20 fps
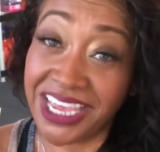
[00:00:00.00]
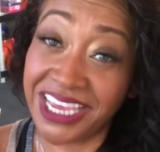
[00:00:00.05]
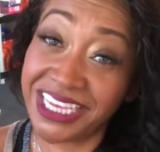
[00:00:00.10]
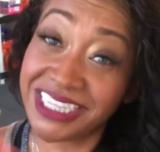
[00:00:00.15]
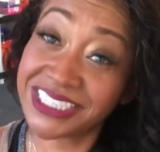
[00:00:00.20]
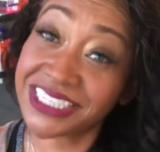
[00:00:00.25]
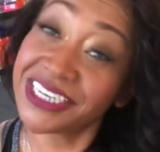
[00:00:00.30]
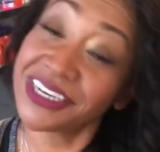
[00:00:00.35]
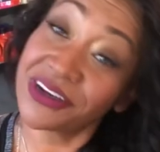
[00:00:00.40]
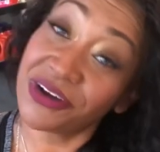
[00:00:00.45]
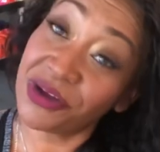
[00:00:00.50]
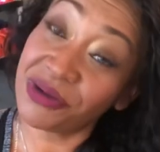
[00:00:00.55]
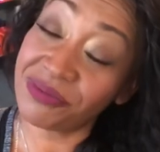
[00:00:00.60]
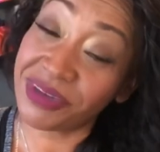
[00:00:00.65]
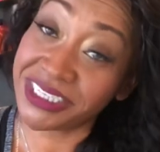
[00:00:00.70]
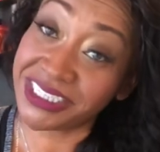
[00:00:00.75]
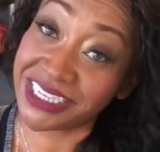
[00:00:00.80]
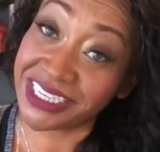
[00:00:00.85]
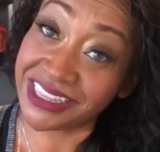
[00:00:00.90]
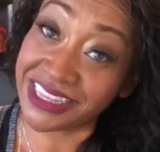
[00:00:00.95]
It's gonna go in
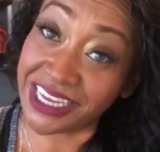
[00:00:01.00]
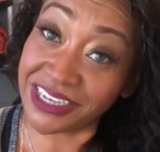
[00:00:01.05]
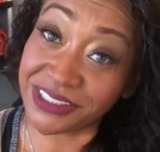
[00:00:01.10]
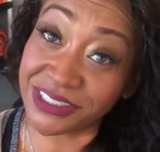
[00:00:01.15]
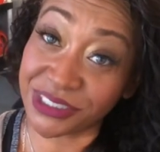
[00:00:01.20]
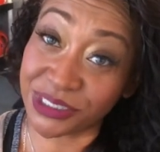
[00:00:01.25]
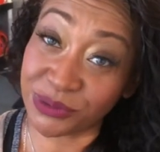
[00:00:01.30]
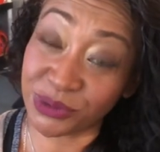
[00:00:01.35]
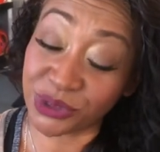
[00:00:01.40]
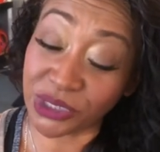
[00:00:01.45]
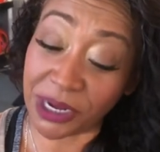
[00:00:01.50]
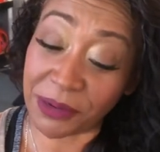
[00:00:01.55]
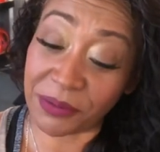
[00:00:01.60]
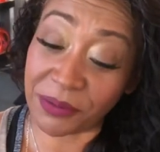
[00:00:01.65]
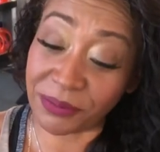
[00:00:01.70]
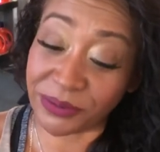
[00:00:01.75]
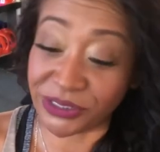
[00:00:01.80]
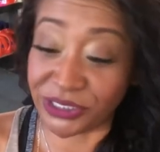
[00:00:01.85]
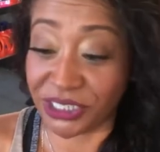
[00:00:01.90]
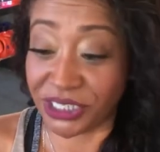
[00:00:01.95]
my ten thousand subscriber
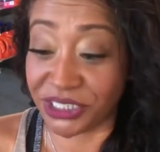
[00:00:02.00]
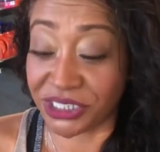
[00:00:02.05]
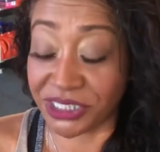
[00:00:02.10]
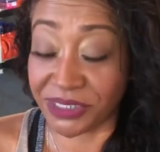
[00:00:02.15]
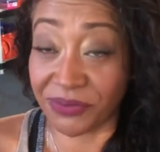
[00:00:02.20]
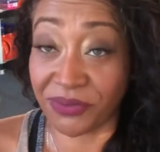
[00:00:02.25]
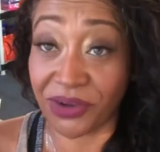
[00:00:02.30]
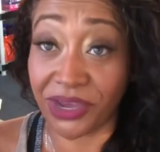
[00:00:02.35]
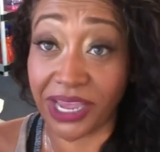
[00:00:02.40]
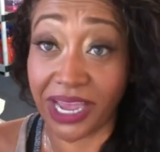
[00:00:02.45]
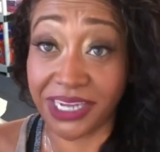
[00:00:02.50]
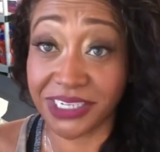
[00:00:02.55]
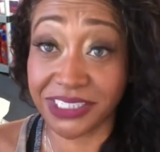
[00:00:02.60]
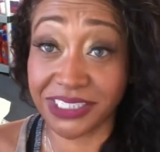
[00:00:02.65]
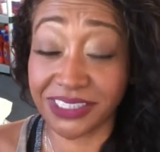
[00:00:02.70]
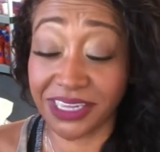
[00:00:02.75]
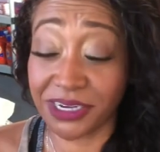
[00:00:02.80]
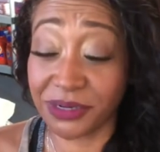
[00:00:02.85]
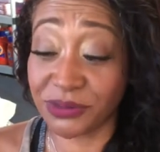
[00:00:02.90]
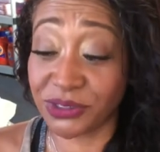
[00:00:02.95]
appreciation giveaway. I
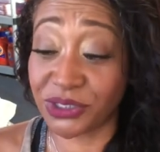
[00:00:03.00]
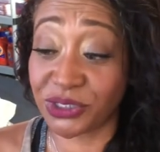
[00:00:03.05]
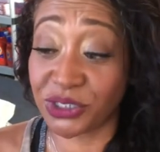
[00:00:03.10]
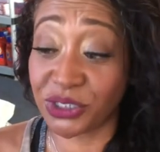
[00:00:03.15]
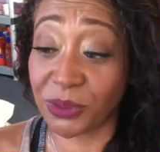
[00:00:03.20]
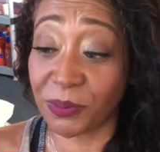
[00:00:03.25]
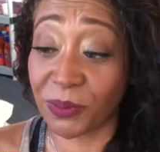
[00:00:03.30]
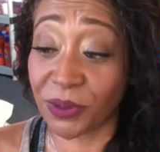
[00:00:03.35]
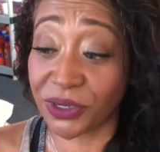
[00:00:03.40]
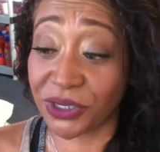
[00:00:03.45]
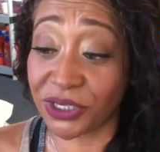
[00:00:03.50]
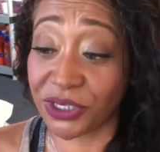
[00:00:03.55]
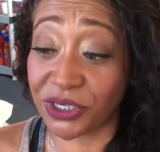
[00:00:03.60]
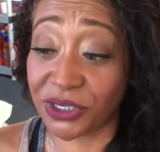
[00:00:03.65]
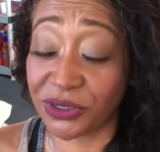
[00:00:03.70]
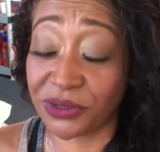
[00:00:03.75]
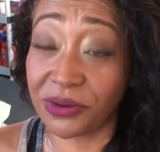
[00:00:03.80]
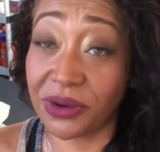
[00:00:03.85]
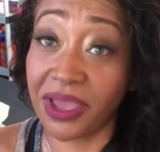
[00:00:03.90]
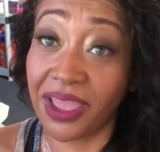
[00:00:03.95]
just thought it was super
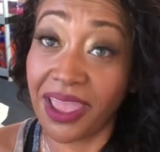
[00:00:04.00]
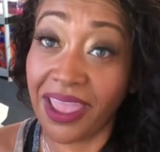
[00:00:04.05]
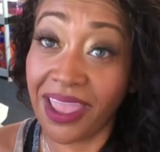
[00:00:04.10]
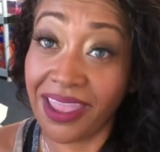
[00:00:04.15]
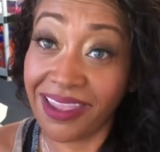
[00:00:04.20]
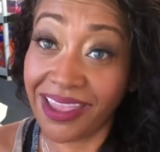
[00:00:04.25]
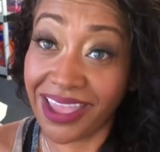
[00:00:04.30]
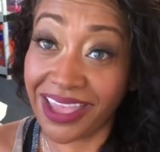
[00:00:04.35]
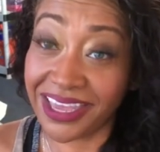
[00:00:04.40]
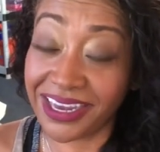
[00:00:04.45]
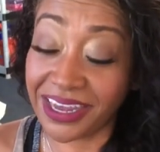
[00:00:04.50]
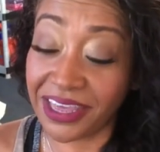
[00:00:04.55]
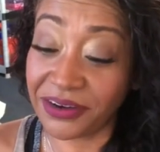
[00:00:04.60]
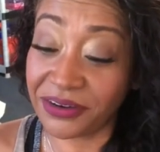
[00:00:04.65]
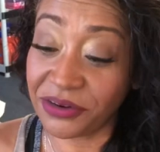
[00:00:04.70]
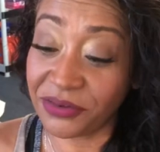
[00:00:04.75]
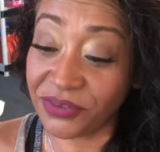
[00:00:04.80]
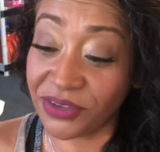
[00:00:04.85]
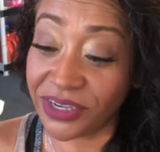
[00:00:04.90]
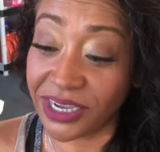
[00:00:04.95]
cute, and I
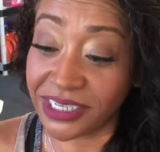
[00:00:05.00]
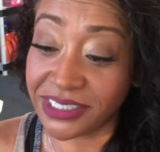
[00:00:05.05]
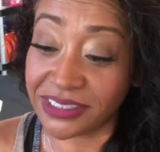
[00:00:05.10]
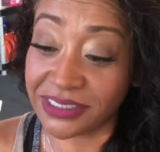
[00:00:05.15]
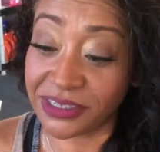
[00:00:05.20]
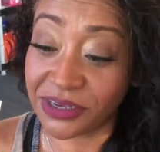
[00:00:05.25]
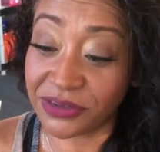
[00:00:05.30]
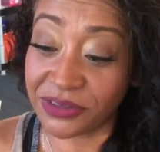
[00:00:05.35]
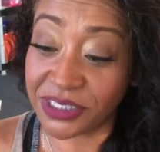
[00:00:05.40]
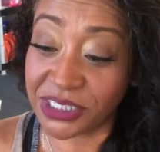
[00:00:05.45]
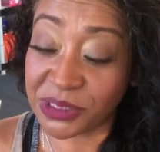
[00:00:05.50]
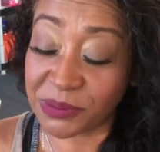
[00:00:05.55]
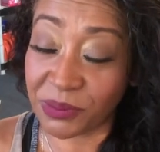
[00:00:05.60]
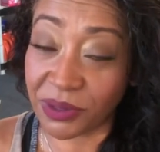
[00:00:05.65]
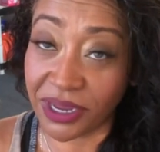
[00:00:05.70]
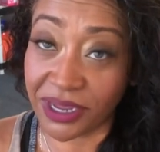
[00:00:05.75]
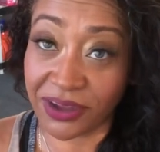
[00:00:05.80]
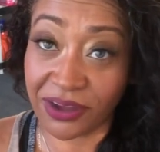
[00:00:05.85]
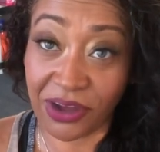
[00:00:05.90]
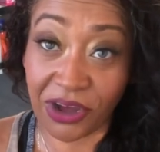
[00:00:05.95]
don't know if you guys know this,
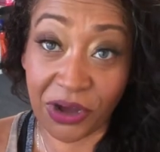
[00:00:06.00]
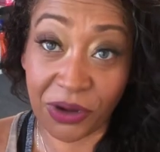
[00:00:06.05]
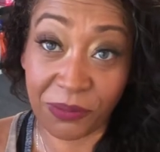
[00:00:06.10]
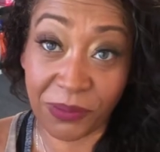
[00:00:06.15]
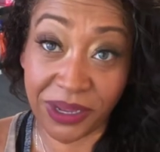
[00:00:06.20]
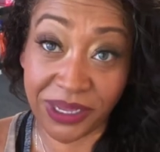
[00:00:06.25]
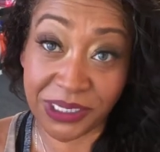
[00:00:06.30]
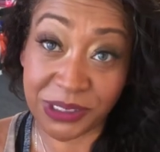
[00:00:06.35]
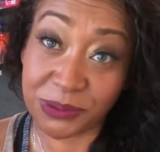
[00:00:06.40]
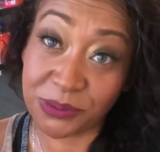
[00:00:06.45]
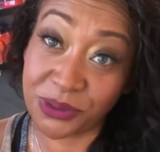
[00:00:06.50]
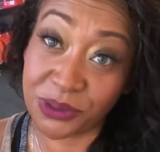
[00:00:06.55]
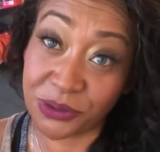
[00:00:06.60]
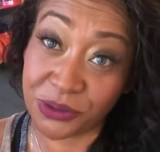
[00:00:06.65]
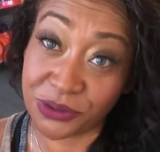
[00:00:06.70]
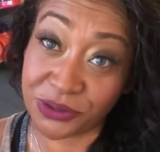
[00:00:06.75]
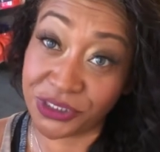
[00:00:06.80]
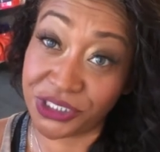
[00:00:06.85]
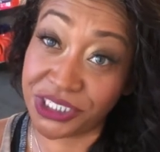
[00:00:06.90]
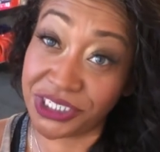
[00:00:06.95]
but I call my husband El
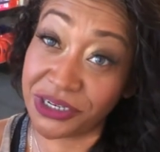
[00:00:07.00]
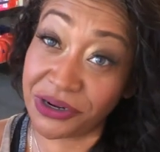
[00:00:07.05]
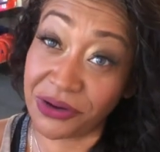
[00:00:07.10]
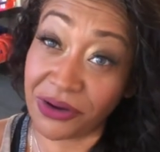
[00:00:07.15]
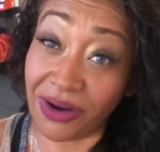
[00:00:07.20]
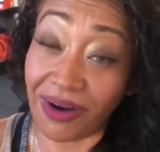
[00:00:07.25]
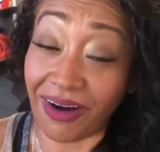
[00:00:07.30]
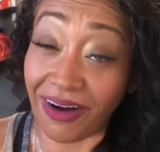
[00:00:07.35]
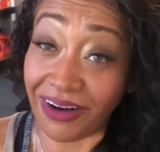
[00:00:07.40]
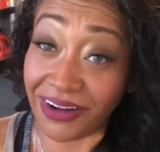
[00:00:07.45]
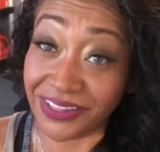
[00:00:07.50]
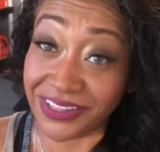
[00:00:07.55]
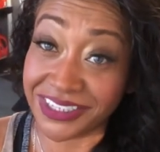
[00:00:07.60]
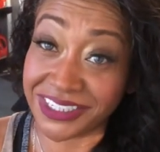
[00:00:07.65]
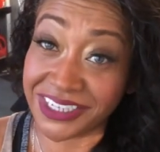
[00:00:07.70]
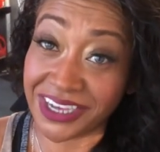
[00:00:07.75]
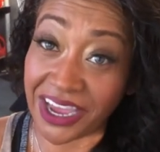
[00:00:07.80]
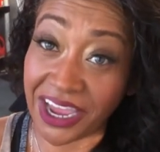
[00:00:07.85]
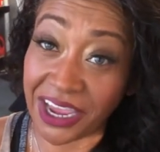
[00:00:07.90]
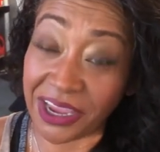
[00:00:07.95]
Cochino all the
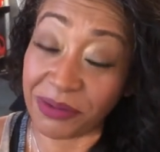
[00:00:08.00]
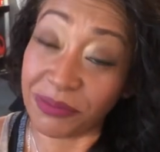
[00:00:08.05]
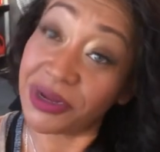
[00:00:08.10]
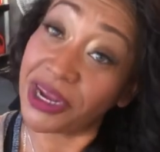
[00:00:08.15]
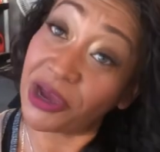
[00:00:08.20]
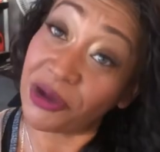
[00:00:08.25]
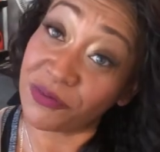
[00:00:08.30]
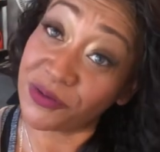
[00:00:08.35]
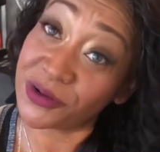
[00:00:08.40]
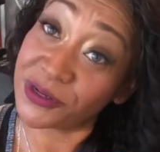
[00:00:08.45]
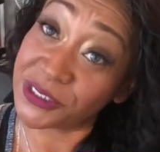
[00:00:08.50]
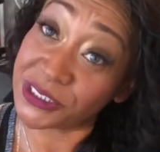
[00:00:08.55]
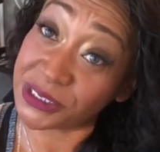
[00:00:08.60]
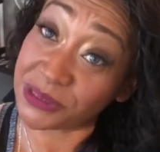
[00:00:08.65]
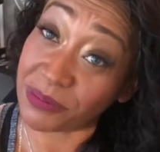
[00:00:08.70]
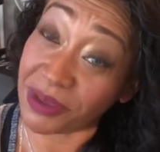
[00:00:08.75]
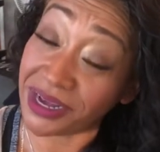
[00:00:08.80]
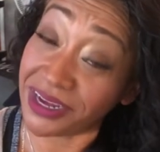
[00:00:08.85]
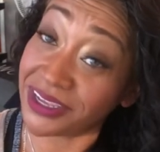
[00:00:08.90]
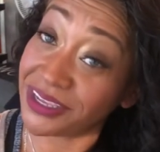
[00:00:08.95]
time. Now if you're
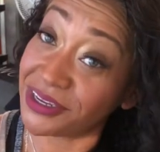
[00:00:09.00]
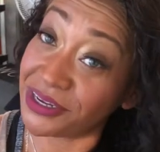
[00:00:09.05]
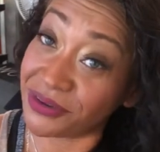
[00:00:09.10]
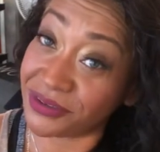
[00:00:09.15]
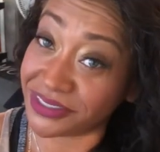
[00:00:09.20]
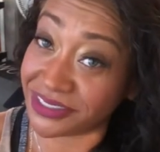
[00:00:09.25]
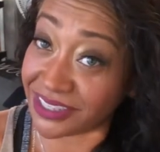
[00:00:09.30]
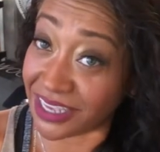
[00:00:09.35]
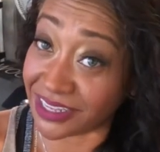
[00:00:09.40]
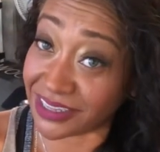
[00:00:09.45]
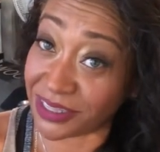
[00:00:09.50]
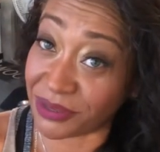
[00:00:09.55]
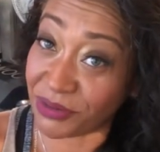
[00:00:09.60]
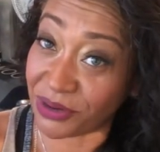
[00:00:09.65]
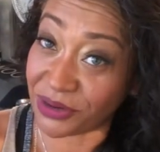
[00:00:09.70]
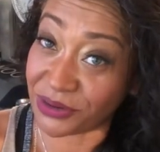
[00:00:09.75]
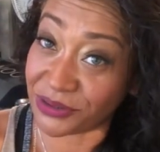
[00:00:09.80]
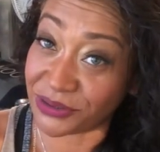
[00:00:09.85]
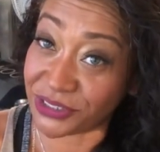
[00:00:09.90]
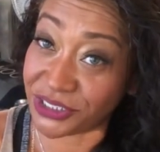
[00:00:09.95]
Hispanic, you know exactly
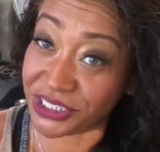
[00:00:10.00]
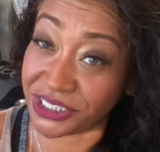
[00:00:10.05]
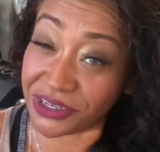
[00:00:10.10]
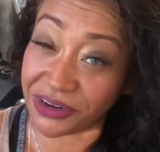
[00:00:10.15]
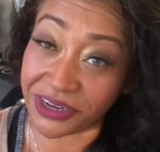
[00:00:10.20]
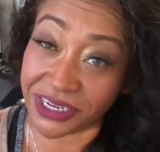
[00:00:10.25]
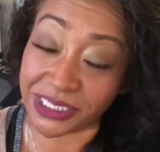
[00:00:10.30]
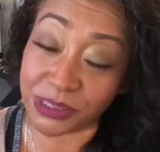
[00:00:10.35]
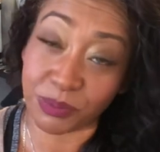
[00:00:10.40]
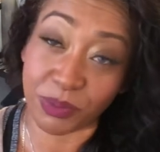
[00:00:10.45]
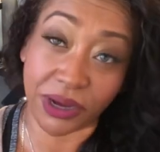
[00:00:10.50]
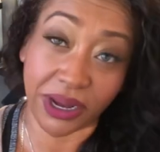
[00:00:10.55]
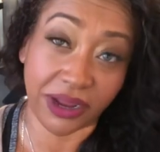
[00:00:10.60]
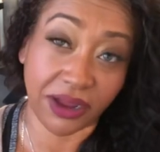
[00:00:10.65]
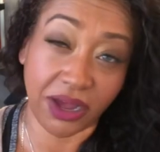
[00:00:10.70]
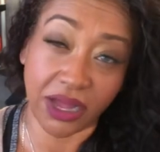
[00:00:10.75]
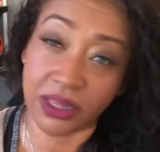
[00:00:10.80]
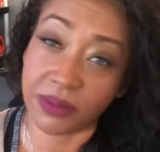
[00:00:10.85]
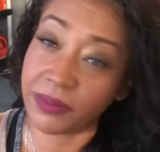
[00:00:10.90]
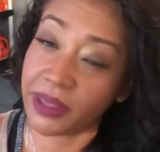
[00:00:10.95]
what El Cochino is, but I
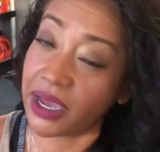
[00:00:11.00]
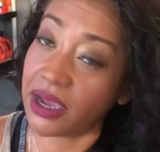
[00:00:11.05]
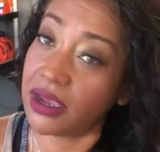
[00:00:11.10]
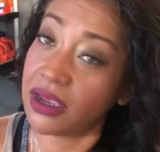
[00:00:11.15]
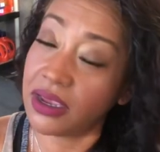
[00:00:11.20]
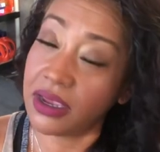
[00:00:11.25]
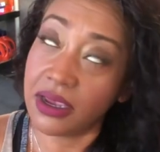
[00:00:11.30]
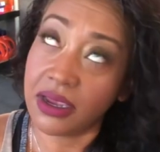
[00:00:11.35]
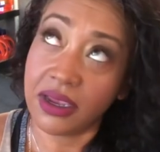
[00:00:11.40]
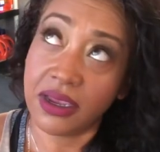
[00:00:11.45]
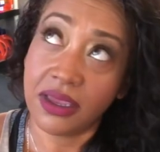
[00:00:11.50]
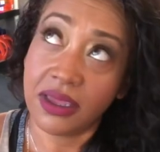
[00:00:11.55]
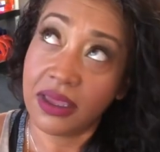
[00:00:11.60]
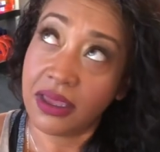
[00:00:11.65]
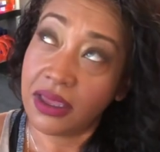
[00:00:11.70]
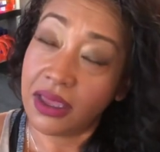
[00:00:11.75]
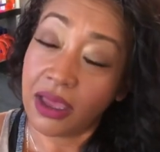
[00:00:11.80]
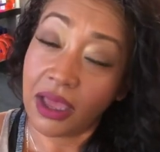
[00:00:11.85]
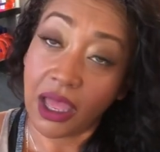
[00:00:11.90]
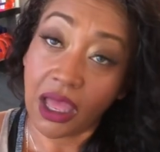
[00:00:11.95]
call him that
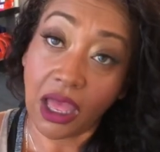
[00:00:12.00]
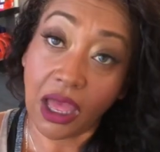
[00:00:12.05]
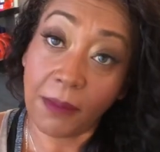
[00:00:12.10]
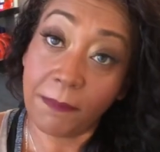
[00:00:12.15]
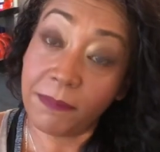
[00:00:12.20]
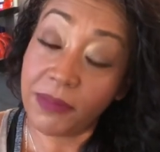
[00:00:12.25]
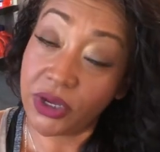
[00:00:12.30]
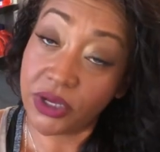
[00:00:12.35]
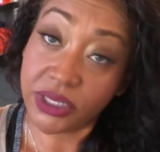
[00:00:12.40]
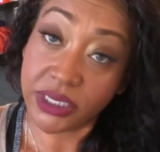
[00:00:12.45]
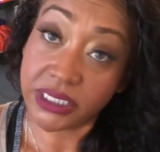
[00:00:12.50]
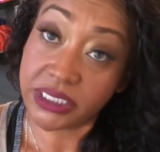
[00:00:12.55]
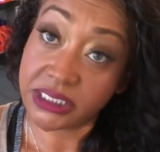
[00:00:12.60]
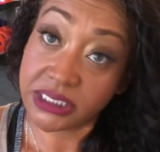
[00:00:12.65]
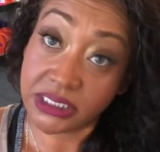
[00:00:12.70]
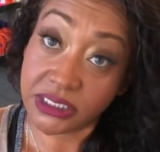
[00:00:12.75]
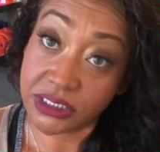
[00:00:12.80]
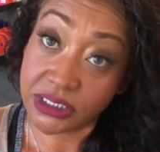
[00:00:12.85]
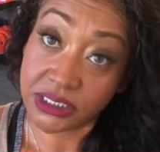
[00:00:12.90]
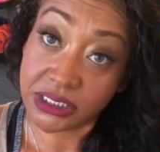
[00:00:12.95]
a million
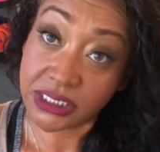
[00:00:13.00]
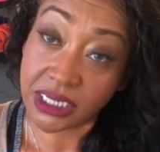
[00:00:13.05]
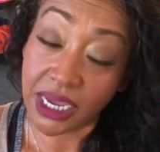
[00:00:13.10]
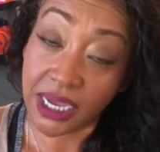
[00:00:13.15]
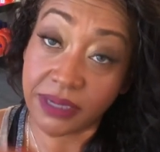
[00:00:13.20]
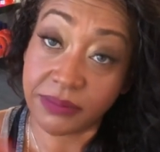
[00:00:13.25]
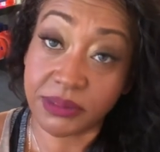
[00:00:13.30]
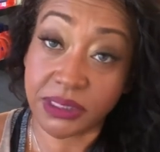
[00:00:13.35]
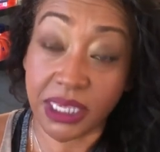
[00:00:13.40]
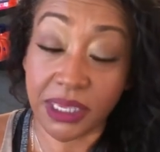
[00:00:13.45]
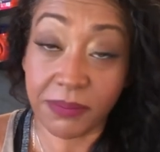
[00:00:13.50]
gazillion times.